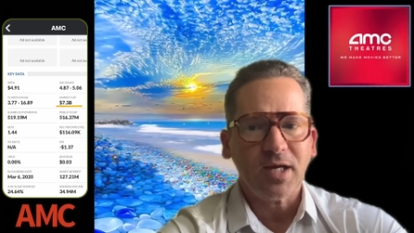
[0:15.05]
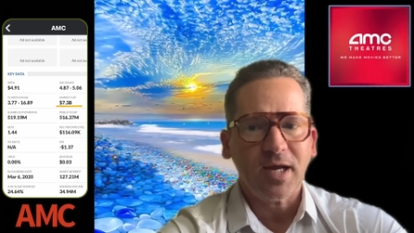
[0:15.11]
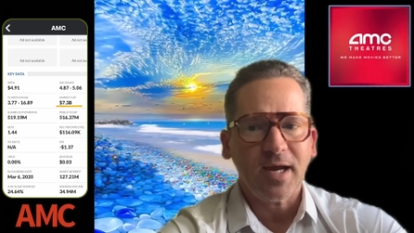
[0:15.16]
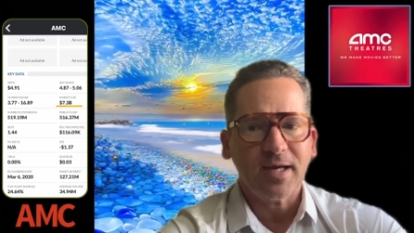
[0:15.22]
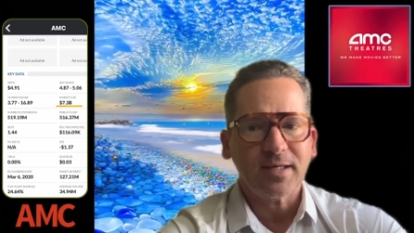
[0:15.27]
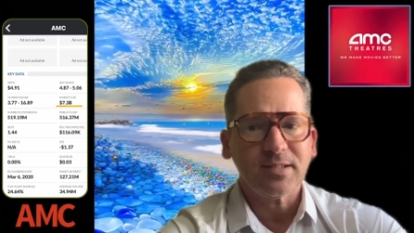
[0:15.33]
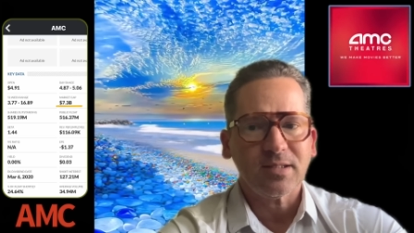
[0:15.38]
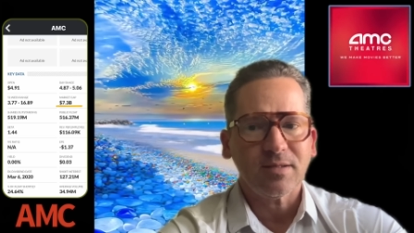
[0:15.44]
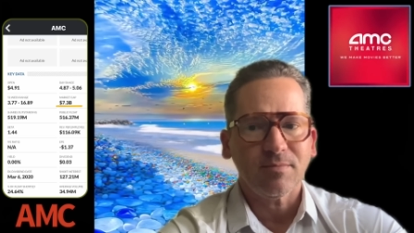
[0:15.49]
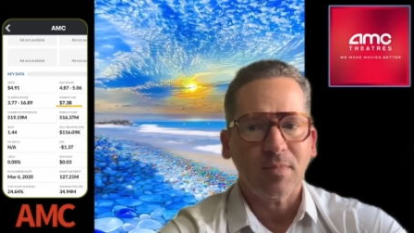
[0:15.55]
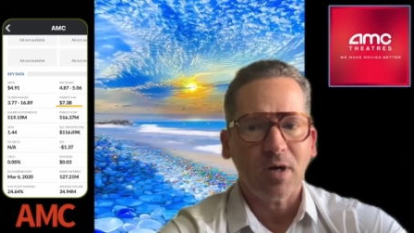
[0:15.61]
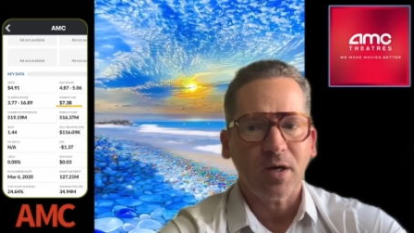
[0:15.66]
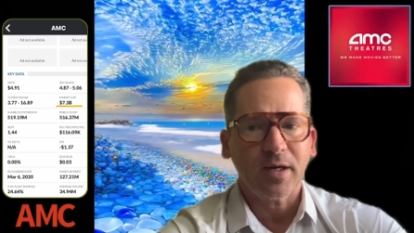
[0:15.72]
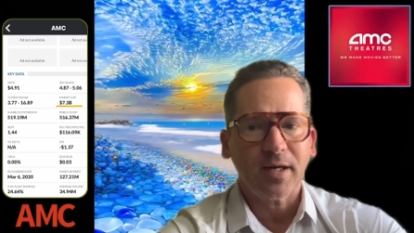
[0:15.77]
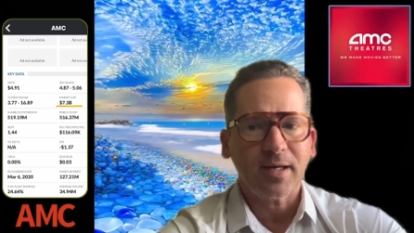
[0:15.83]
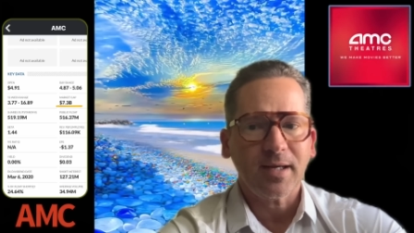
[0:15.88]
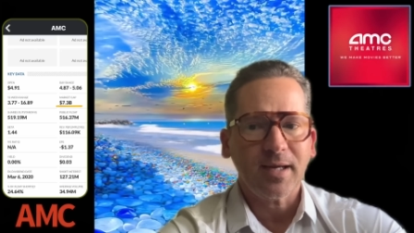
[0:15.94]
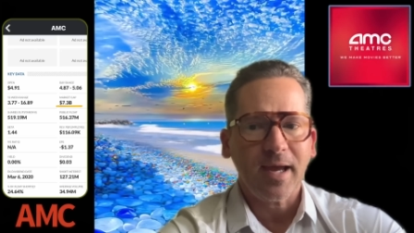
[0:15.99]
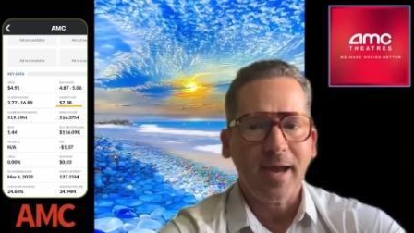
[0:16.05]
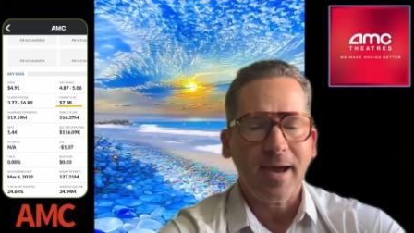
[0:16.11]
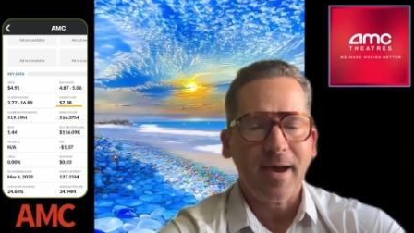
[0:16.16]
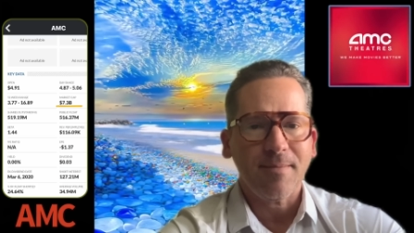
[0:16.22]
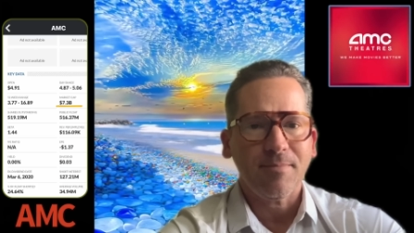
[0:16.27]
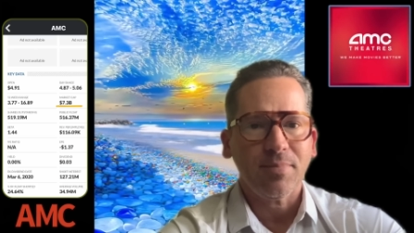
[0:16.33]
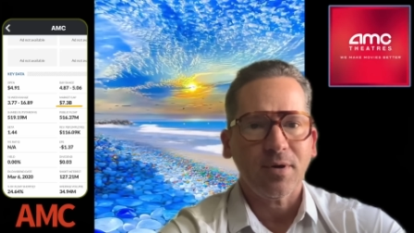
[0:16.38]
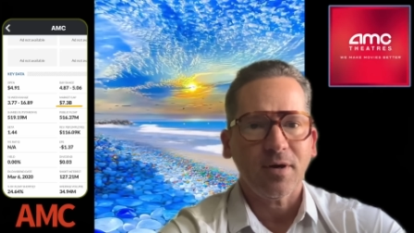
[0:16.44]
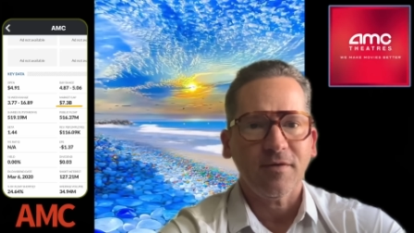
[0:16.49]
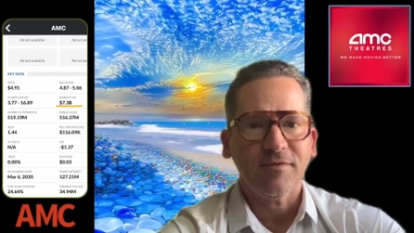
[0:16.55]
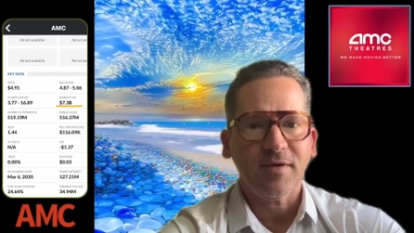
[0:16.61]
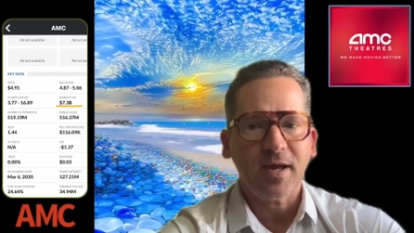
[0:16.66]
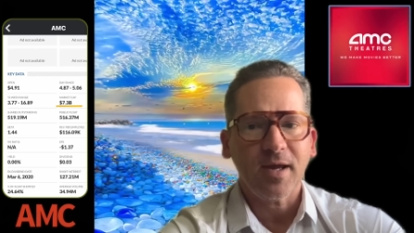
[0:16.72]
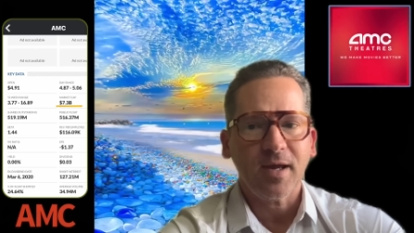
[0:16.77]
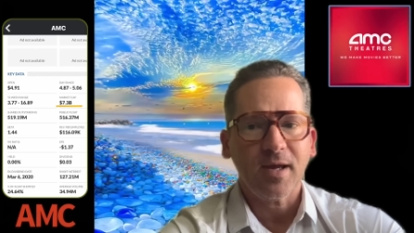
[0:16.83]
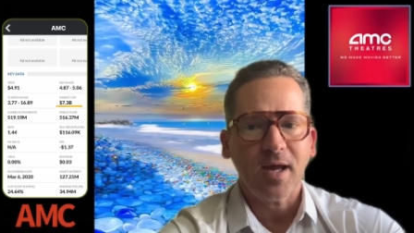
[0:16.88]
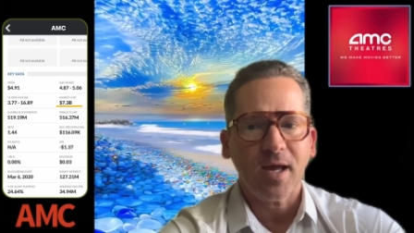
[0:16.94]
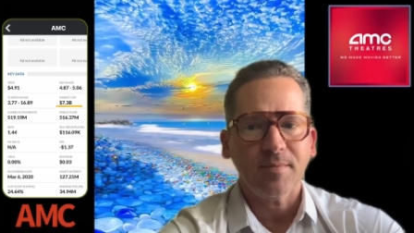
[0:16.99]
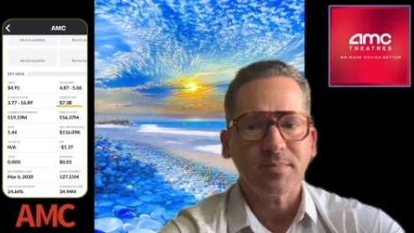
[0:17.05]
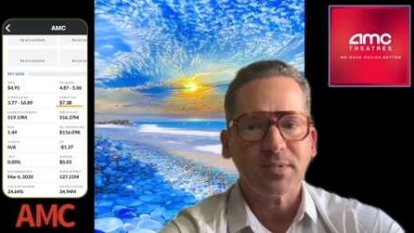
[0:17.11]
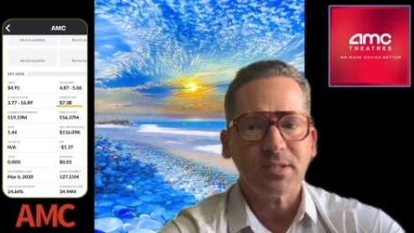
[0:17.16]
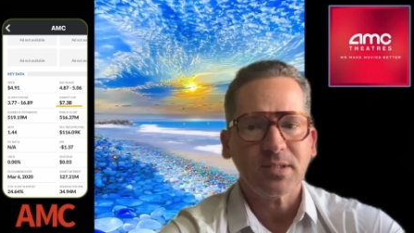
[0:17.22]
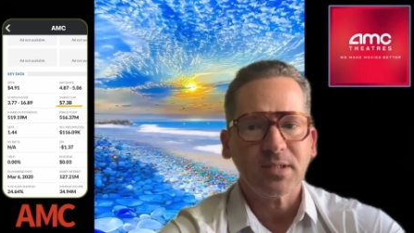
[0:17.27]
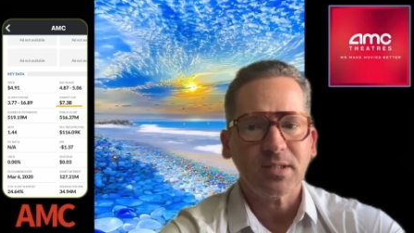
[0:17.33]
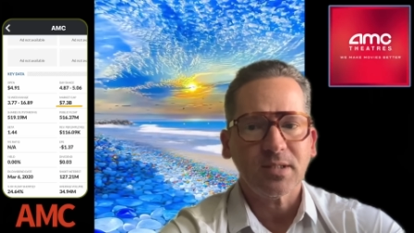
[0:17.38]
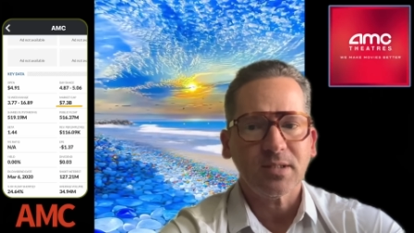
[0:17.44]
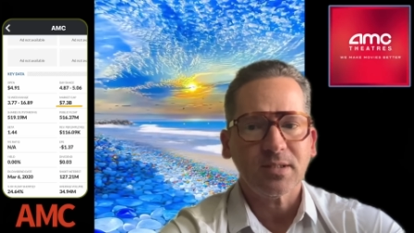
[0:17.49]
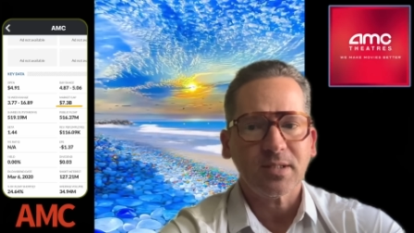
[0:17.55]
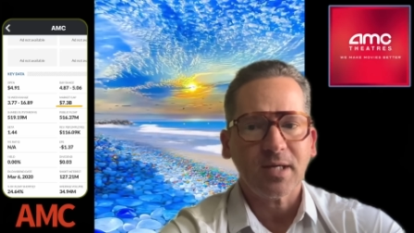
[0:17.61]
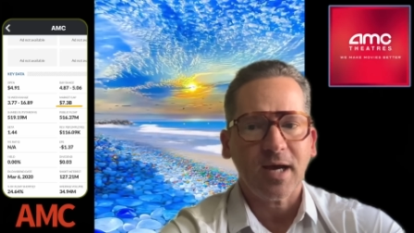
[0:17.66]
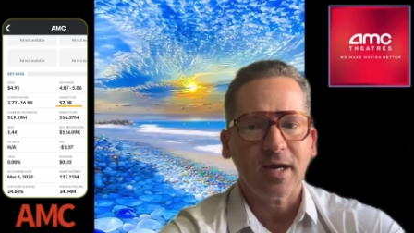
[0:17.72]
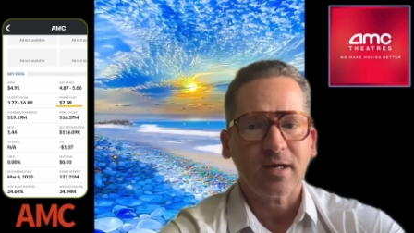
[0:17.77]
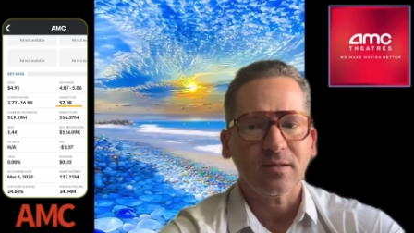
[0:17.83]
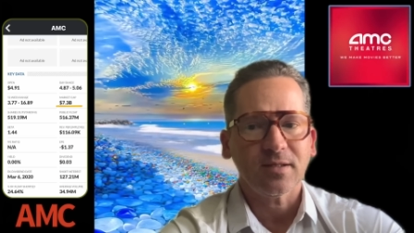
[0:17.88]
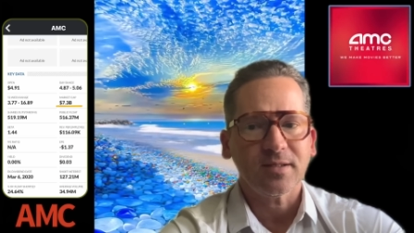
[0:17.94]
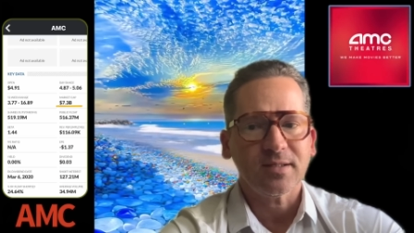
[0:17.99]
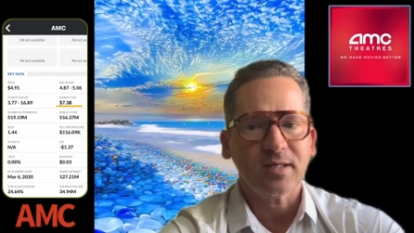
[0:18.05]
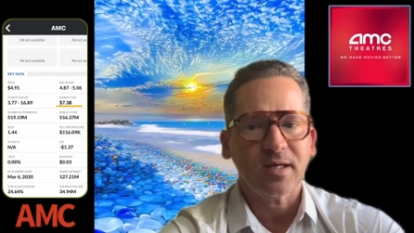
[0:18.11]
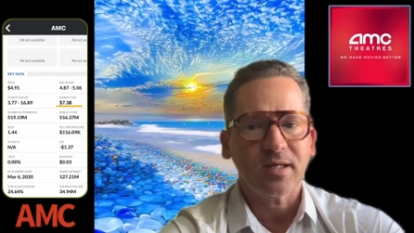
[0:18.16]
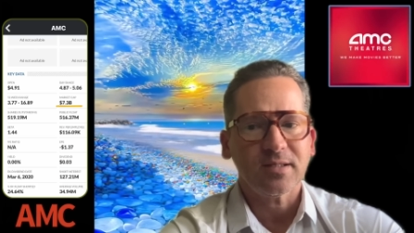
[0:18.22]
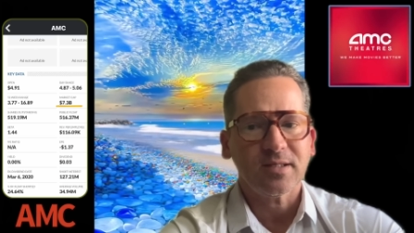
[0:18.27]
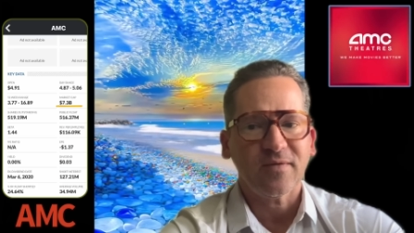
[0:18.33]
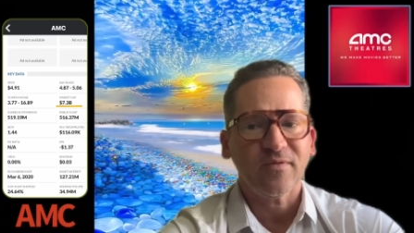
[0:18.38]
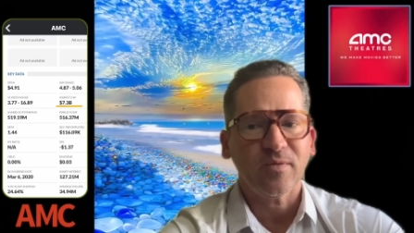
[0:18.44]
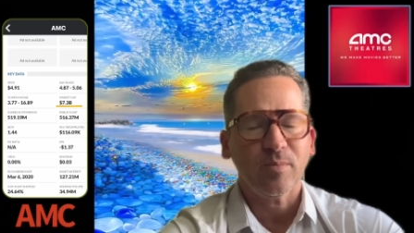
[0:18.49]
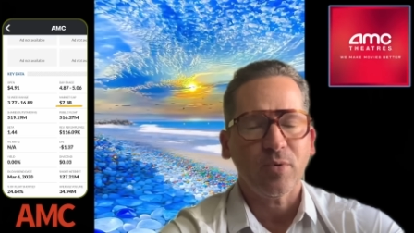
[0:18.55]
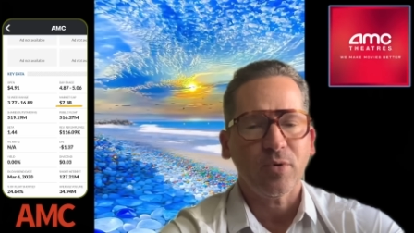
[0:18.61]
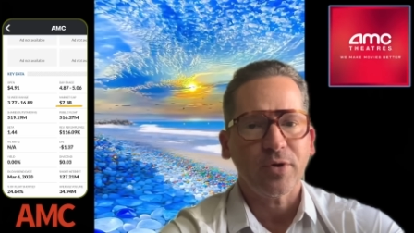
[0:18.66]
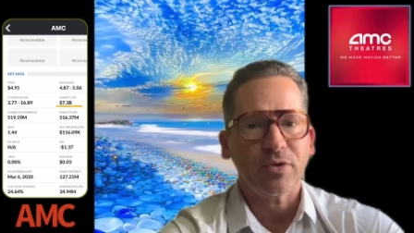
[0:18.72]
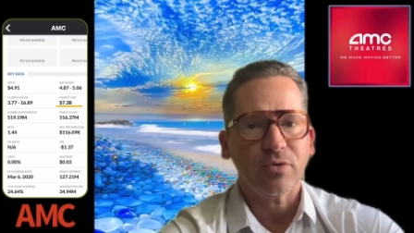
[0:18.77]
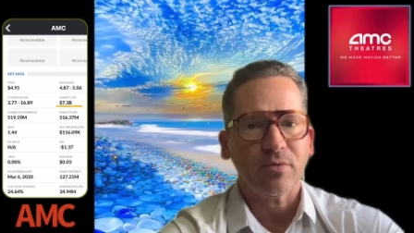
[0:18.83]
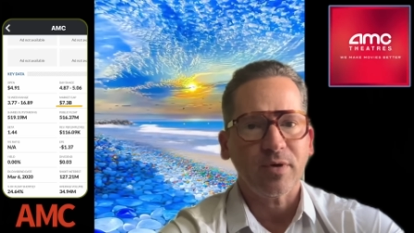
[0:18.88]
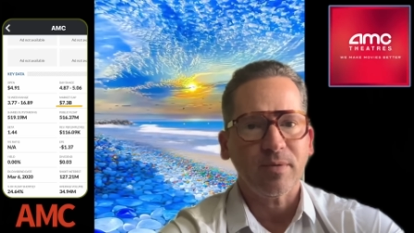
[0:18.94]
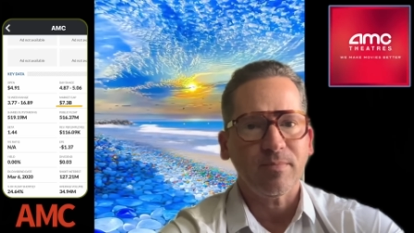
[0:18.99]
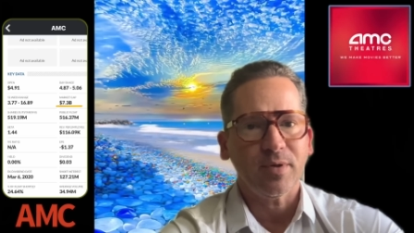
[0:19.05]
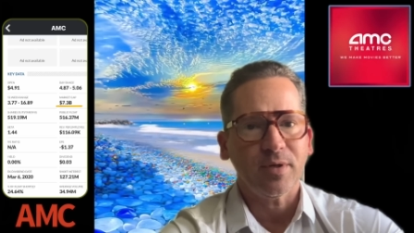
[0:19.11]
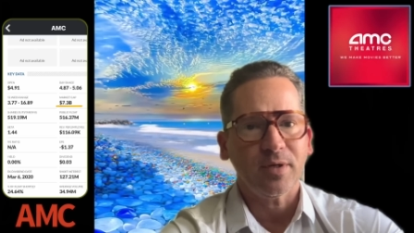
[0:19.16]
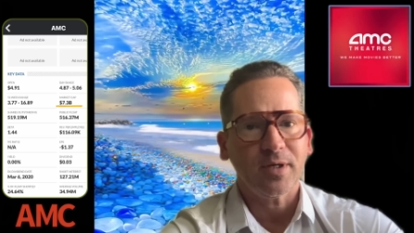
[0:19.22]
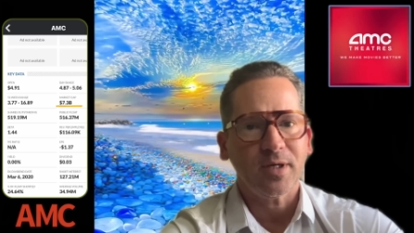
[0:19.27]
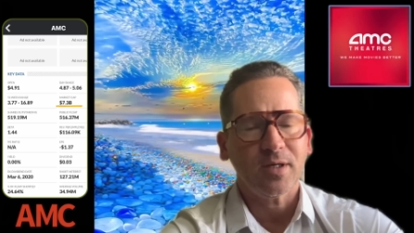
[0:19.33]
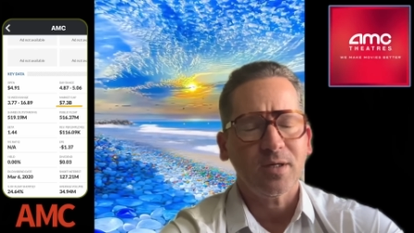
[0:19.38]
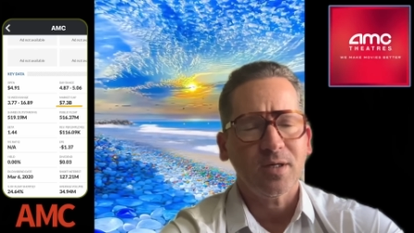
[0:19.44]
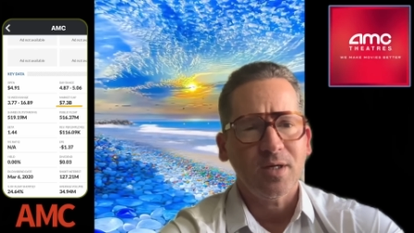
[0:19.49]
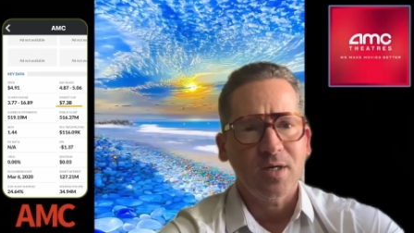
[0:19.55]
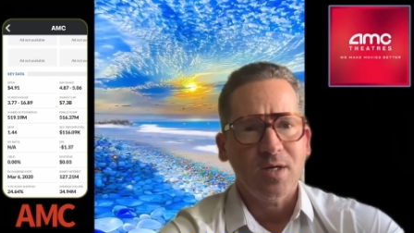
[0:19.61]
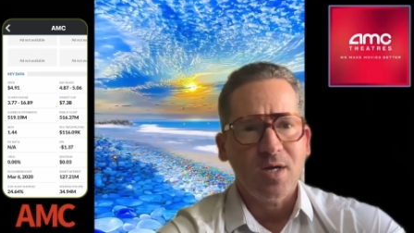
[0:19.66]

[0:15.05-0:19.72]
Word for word: has the market cap of AMC stock listed at 7.3 billion.